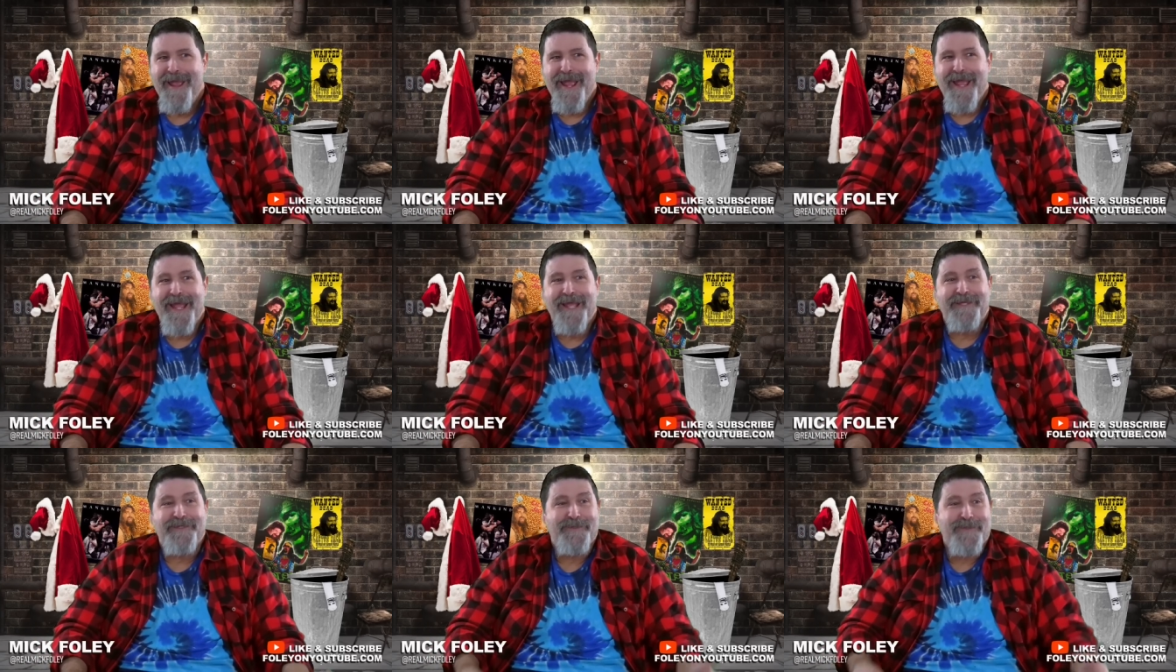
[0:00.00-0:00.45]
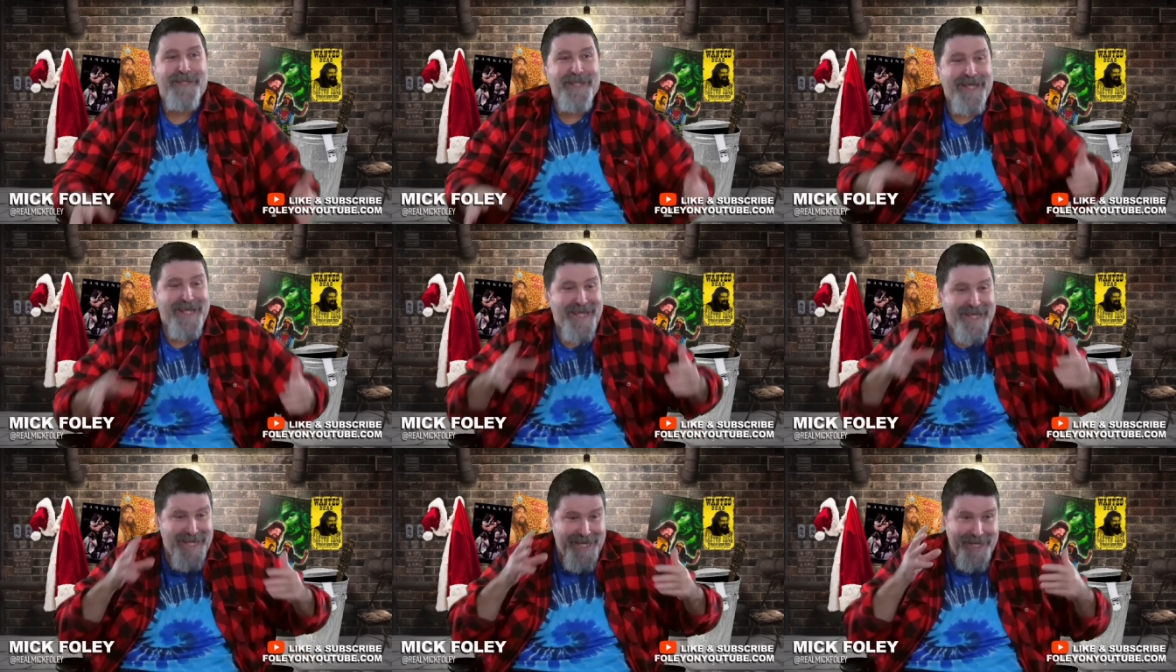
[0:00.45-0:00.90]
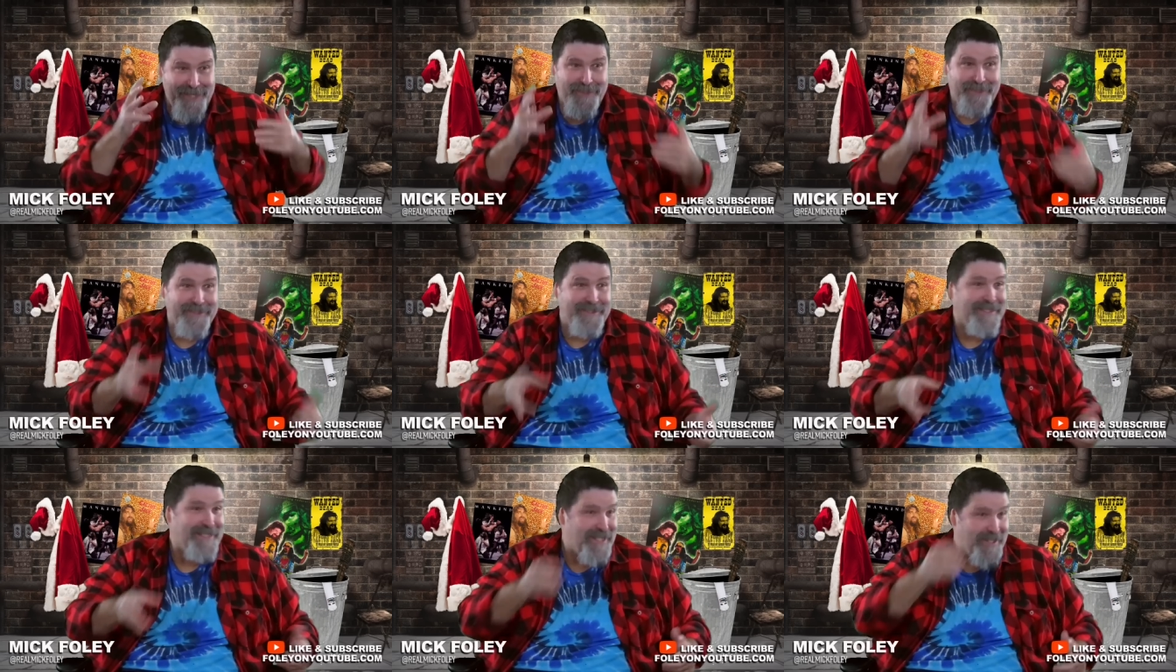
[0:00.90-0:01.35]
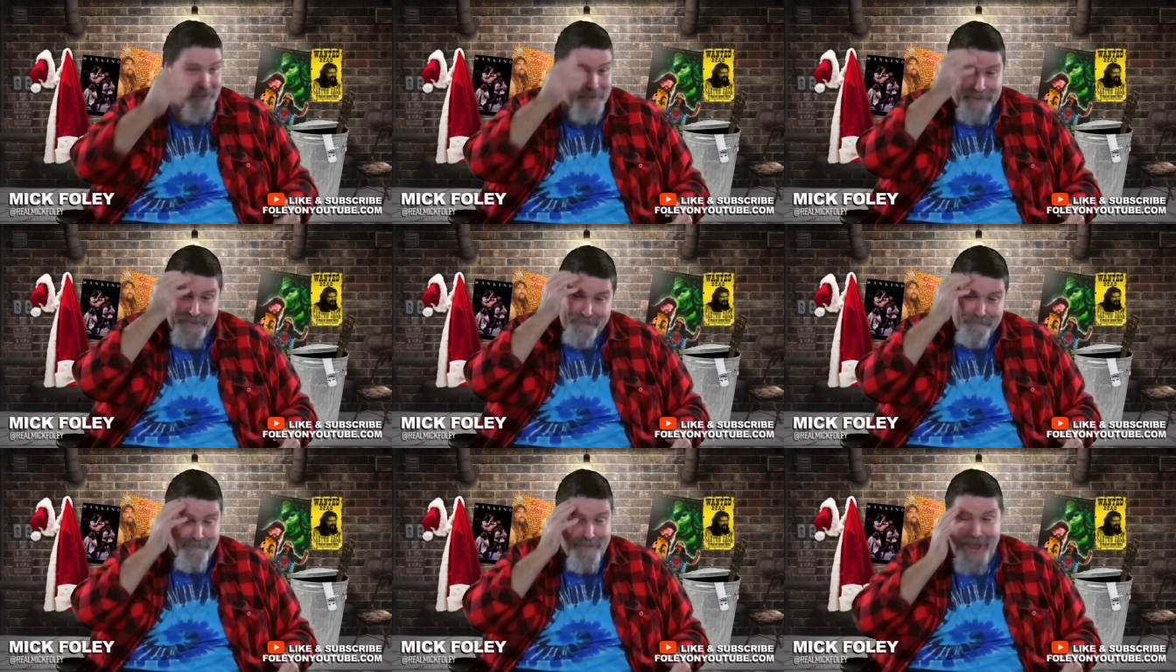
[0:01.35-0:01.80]
So the heel is here.
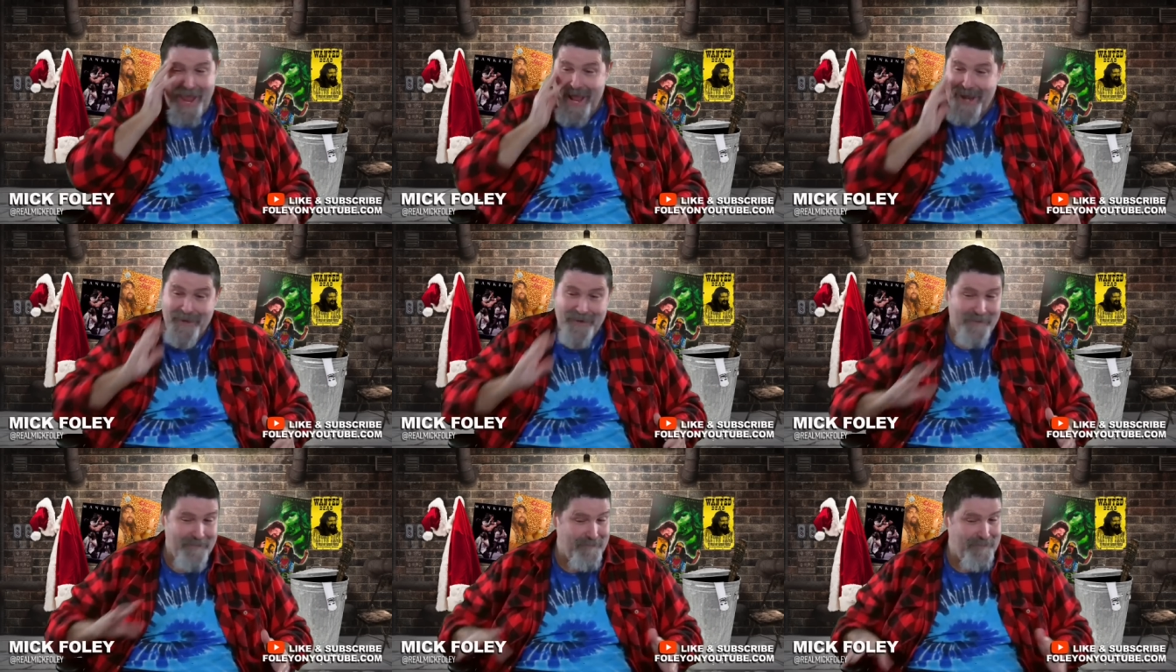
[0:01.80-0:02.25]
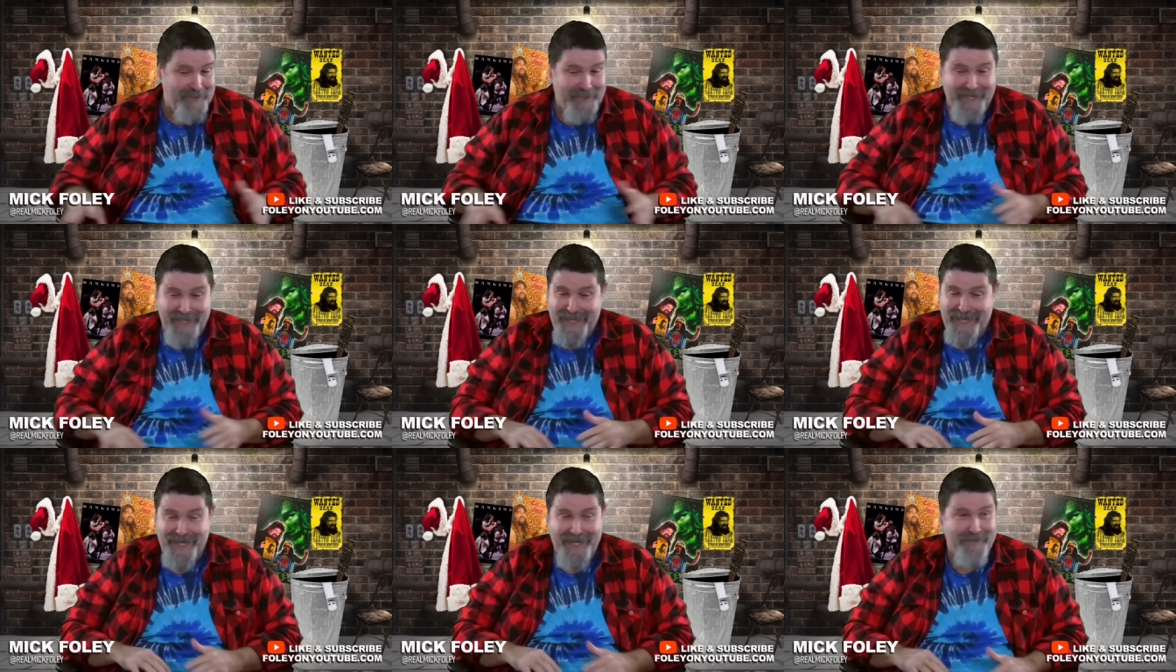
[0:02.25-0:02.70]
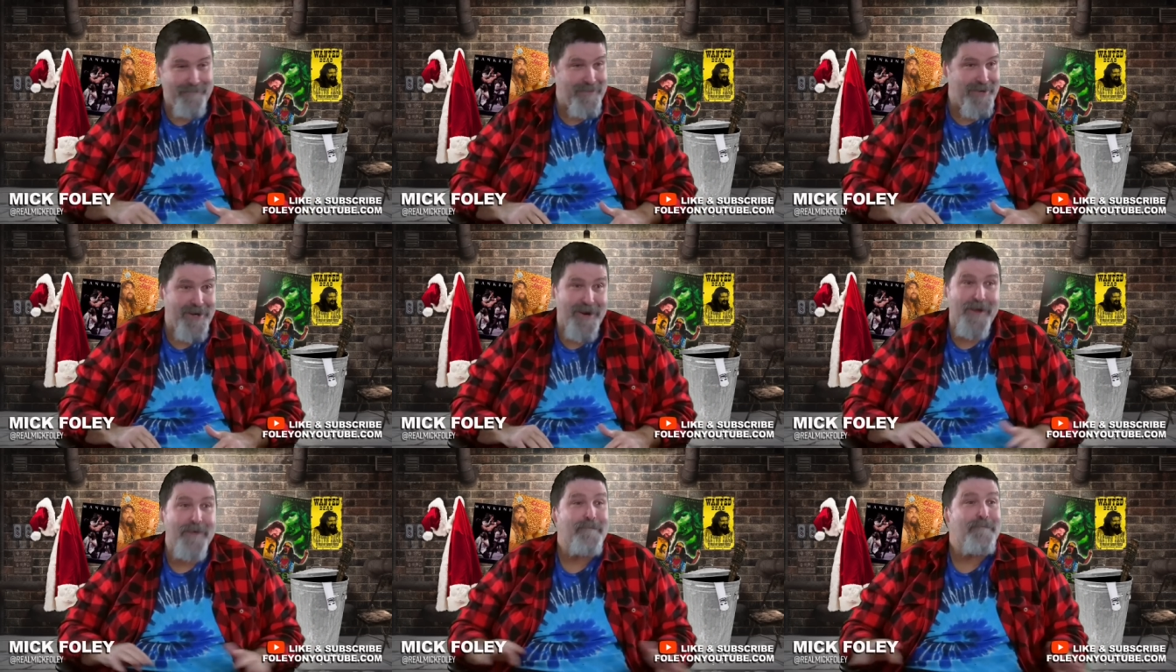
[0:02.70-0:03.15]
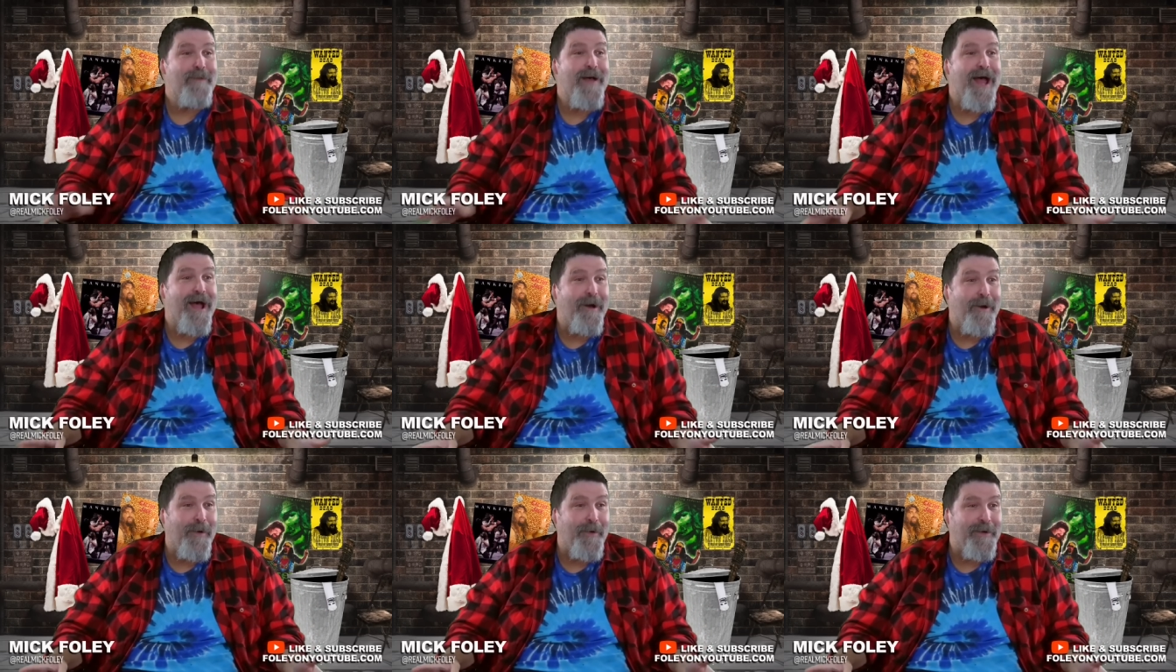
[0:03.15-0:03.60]
He's battered, bleeding, but
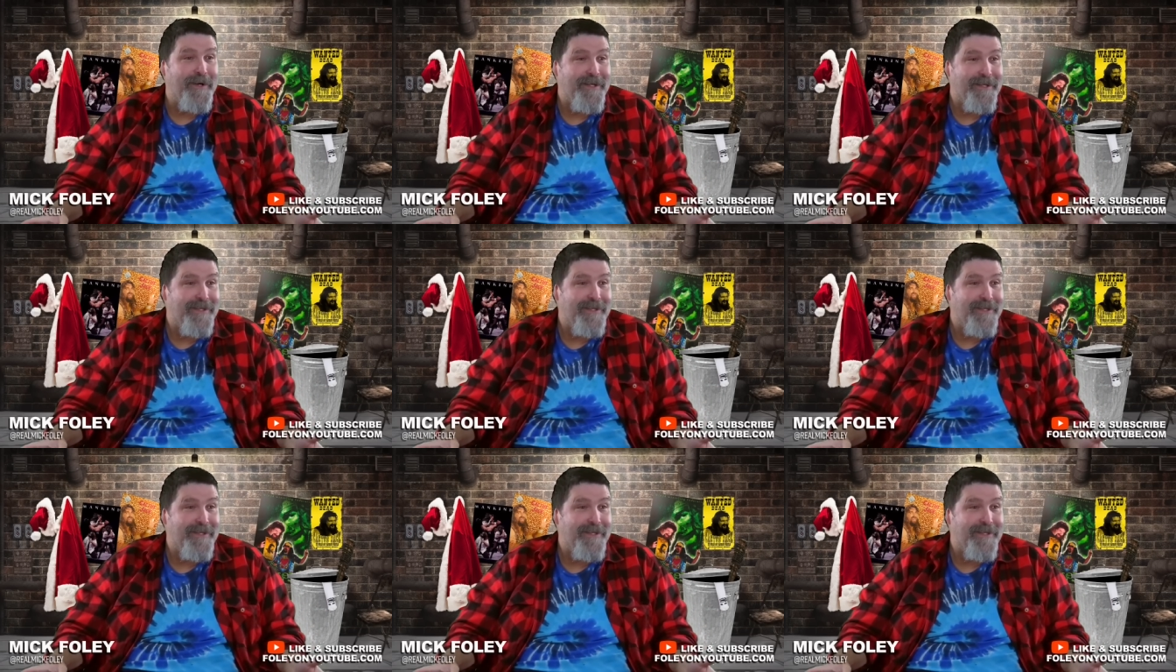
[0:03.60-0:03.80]
unbowed.